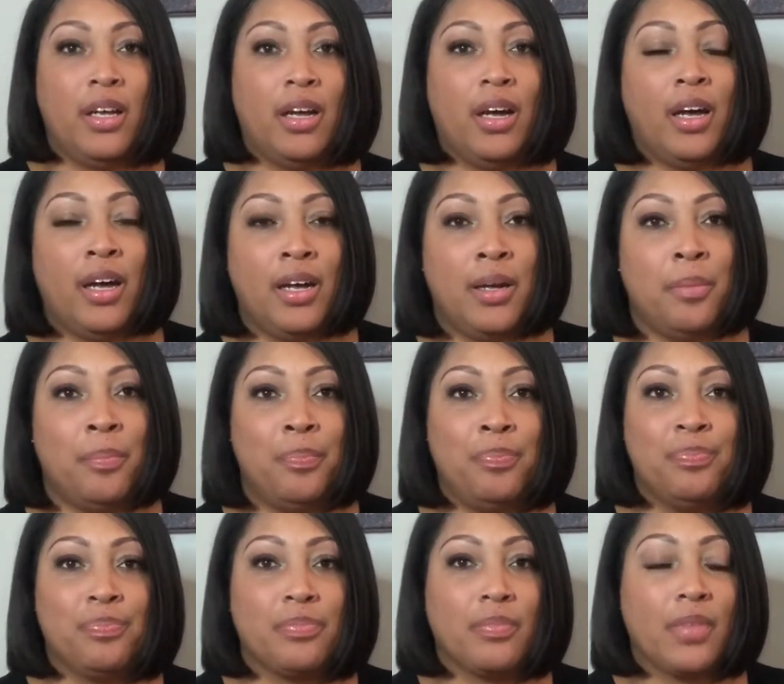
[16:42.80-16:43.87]

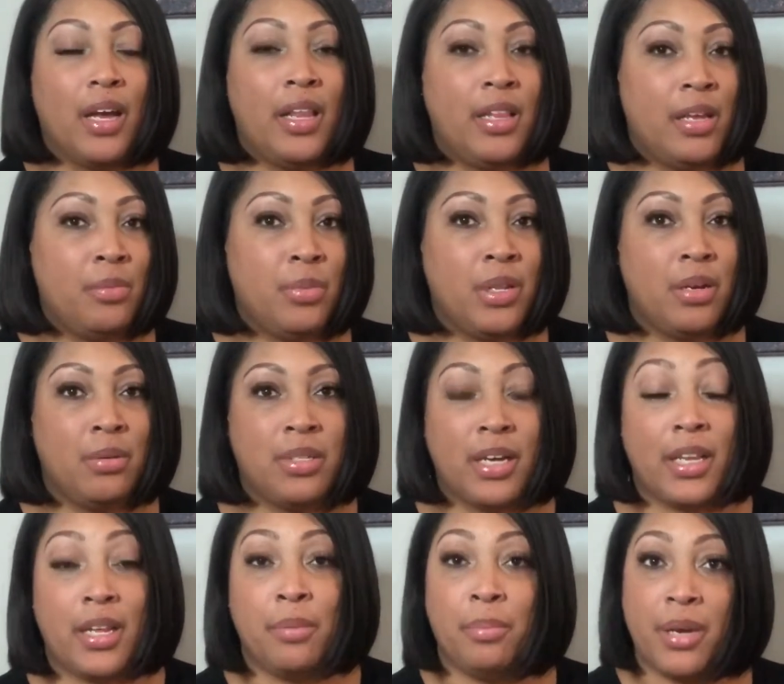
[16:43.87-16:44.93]
And then when they were
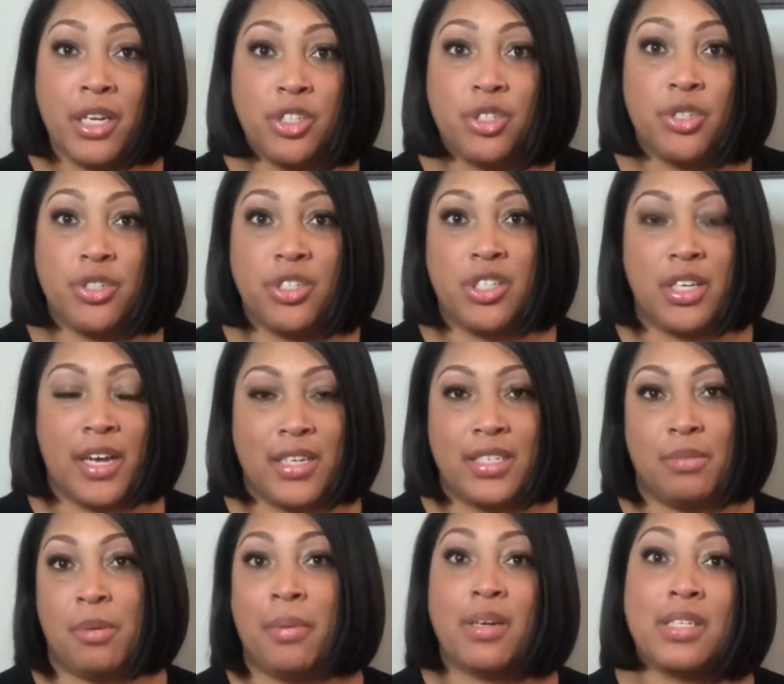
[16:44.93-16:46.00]
taking their pictures, she
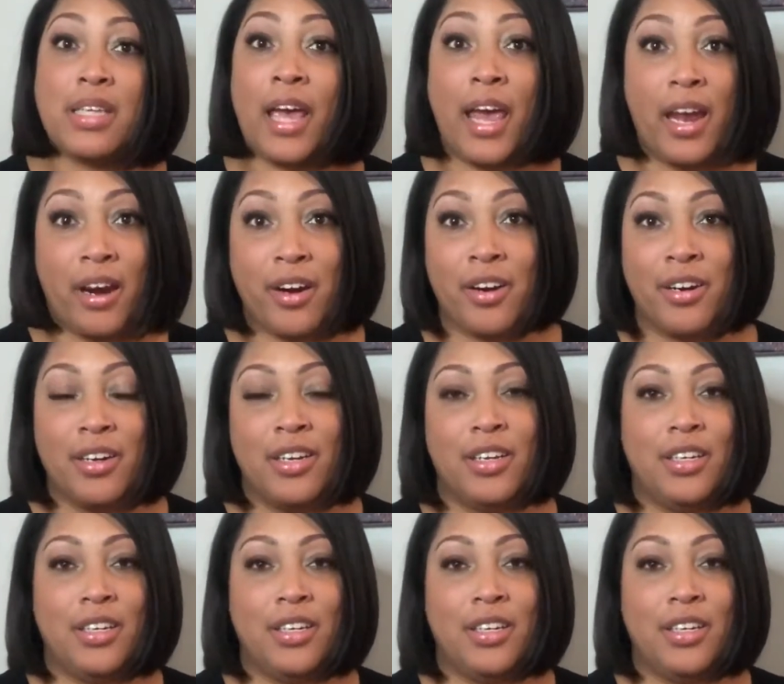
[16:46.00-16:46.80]
asked him about his hair.